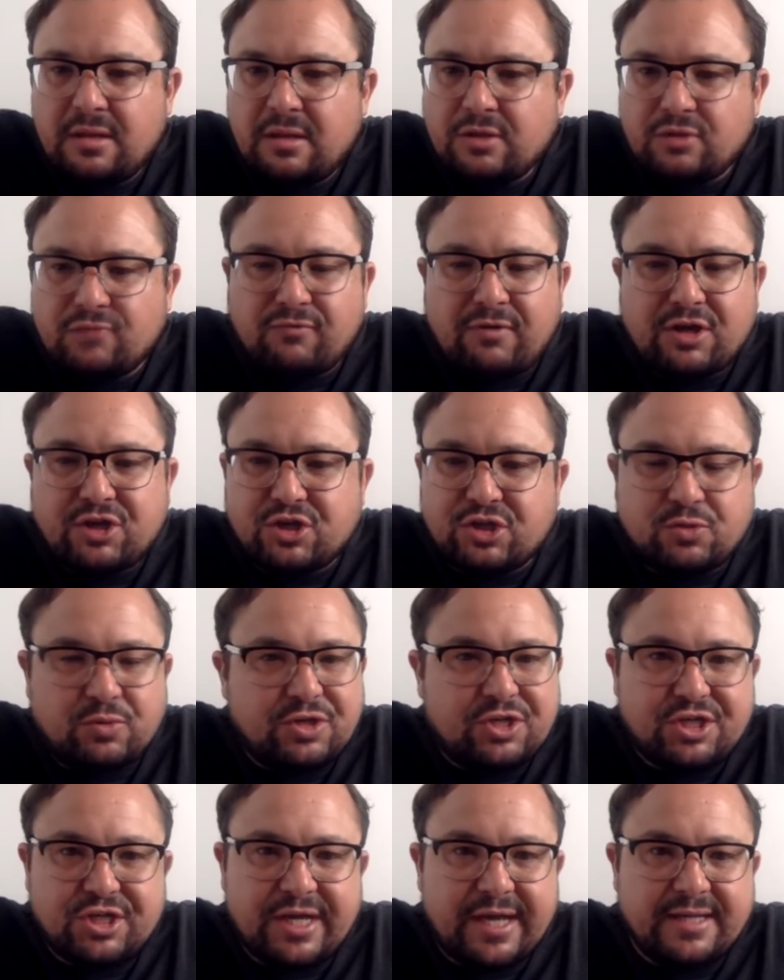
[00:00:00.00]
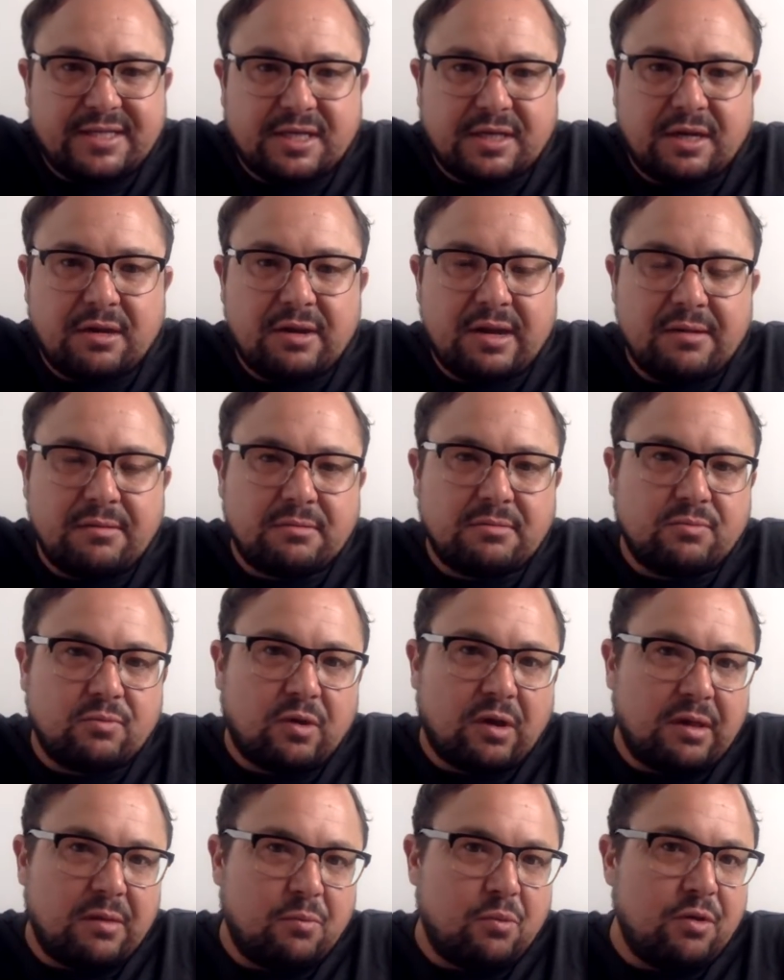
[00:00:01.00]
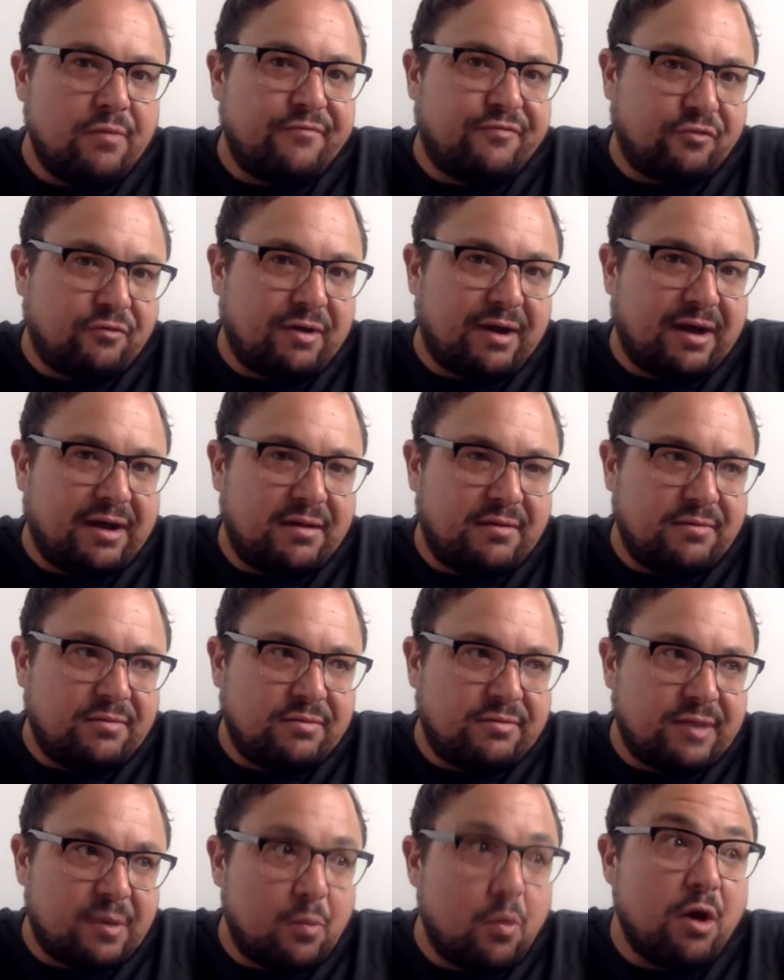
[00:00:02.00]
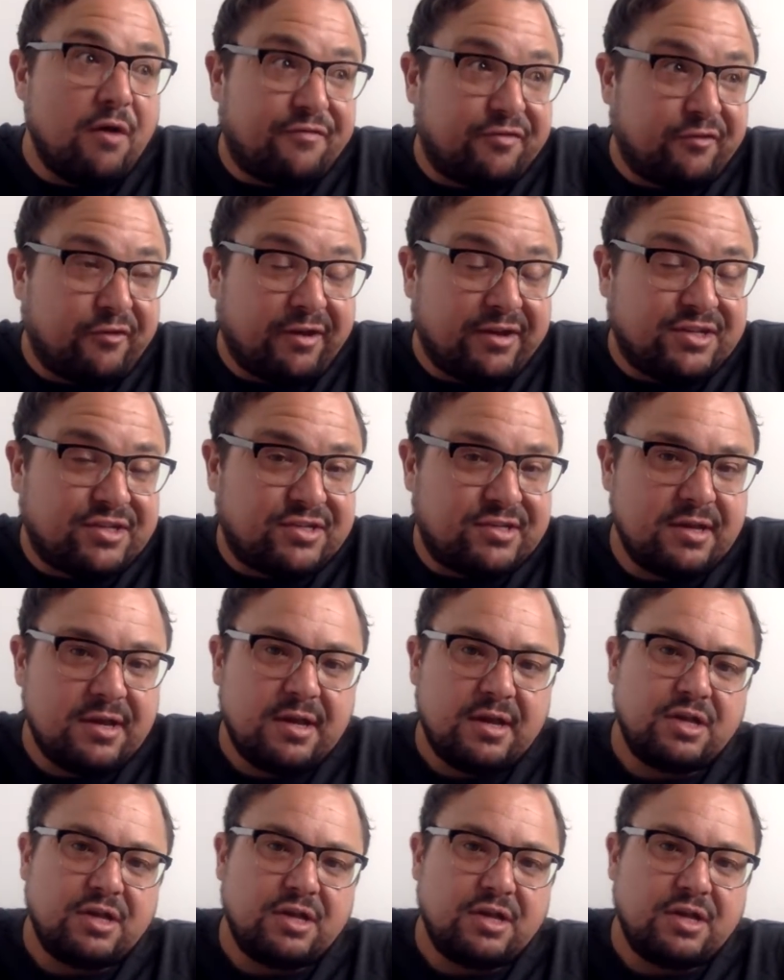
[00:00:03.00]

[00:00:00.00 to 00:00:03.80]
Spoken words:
The Russians were shit. I know they were for us,